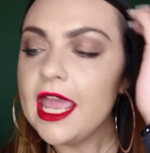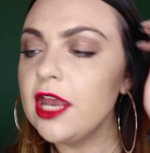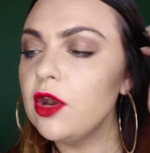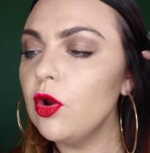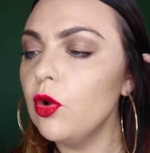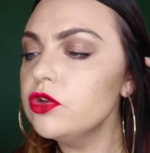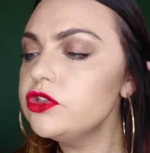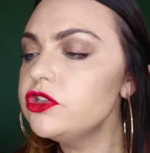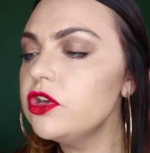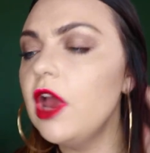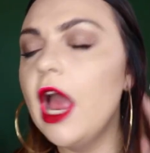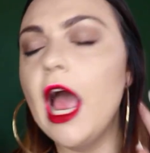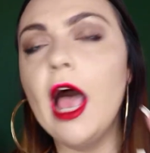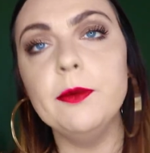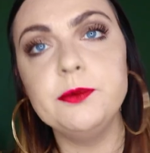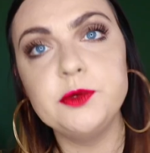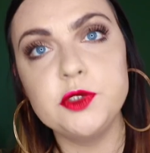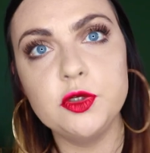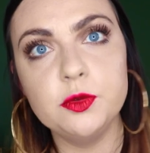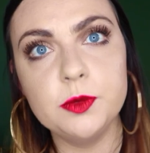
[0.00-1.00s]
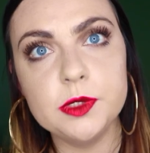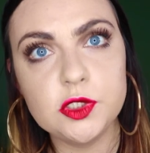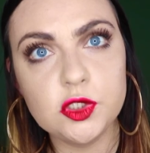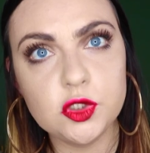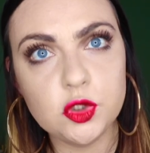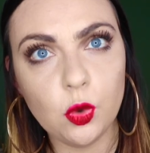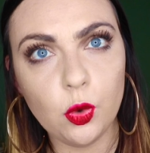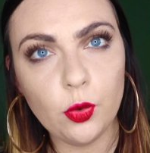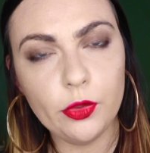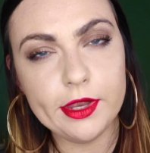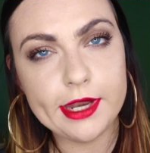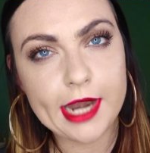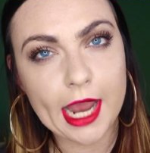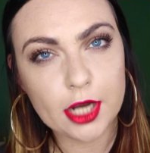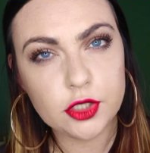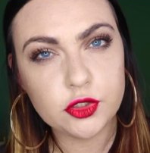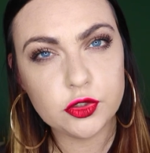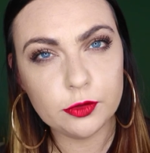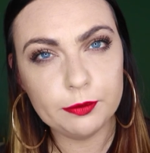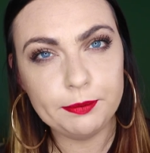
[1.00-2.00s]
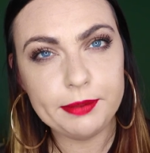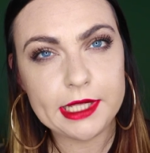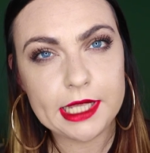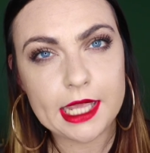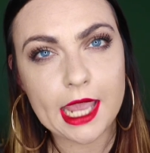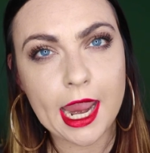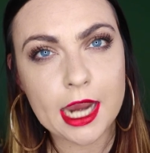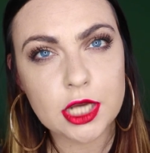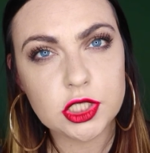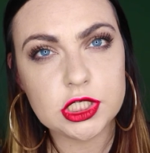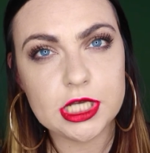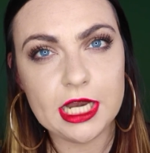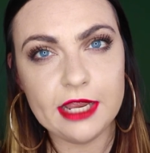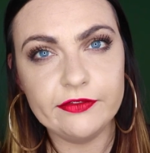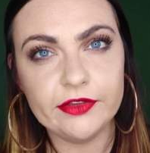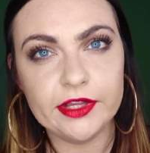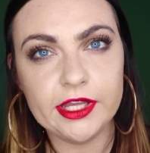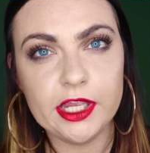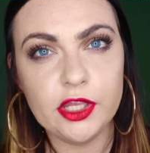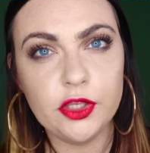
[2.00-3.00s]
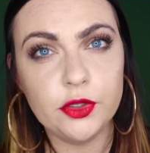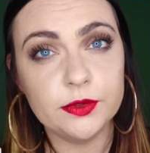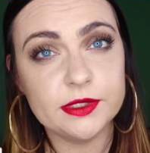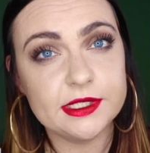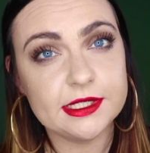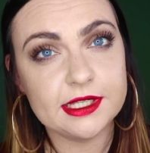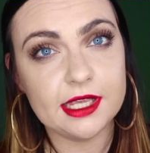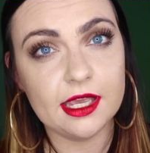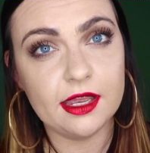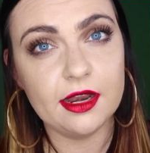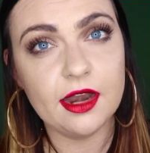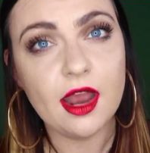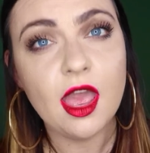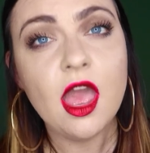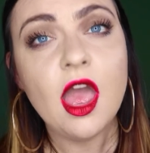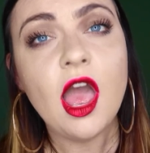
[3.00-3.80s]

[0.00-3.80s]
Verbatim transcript: It also helps to restore the natural pH level in your skin.